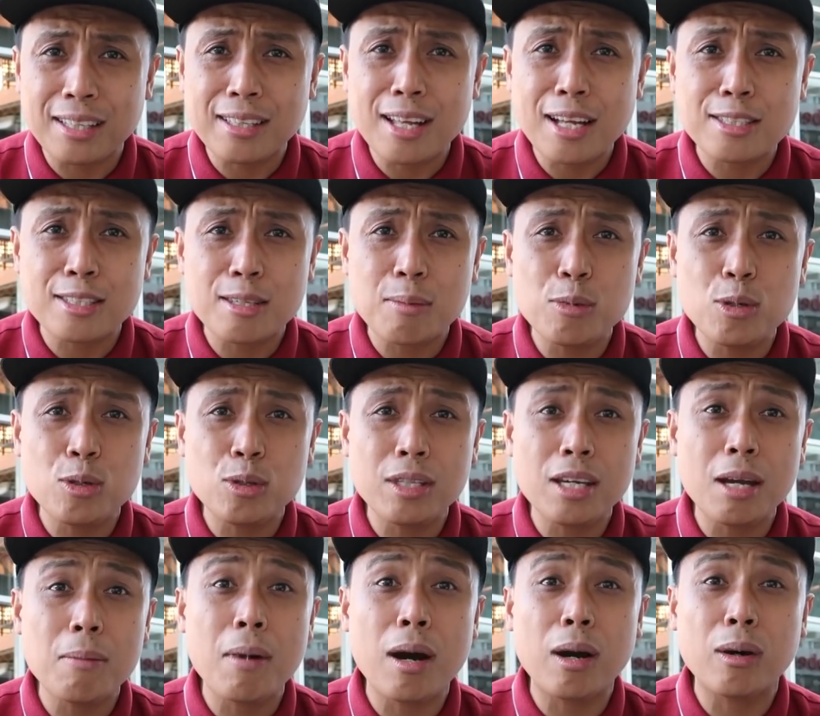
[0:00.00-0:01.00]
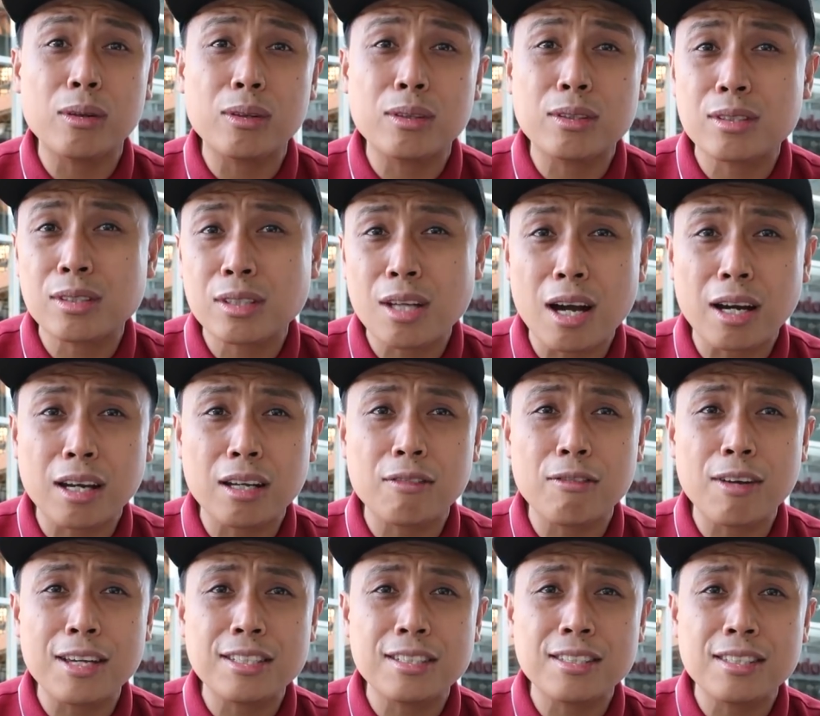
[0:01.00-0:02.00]
And that's the beauty about stock
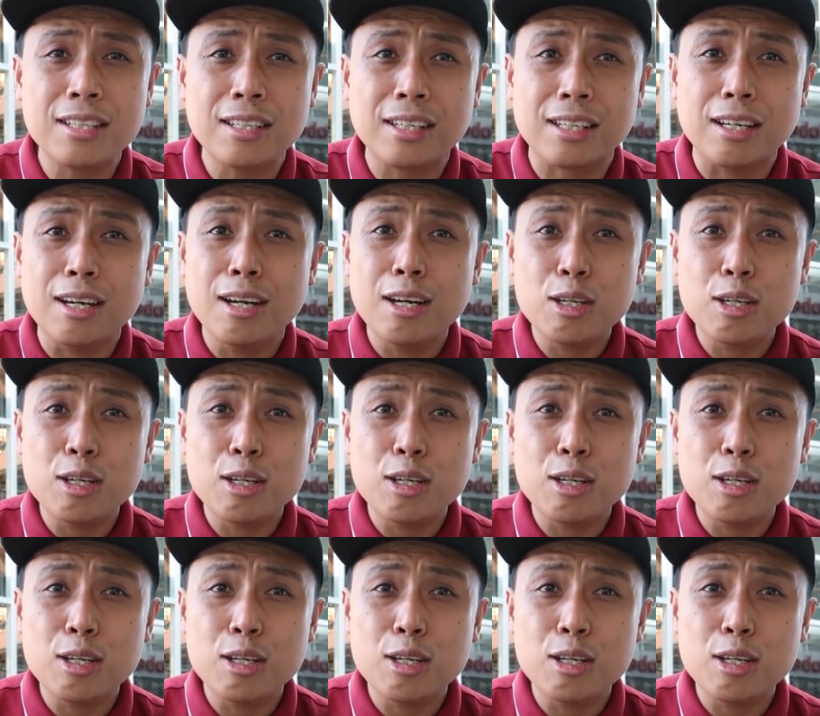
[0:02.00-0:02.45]
investing.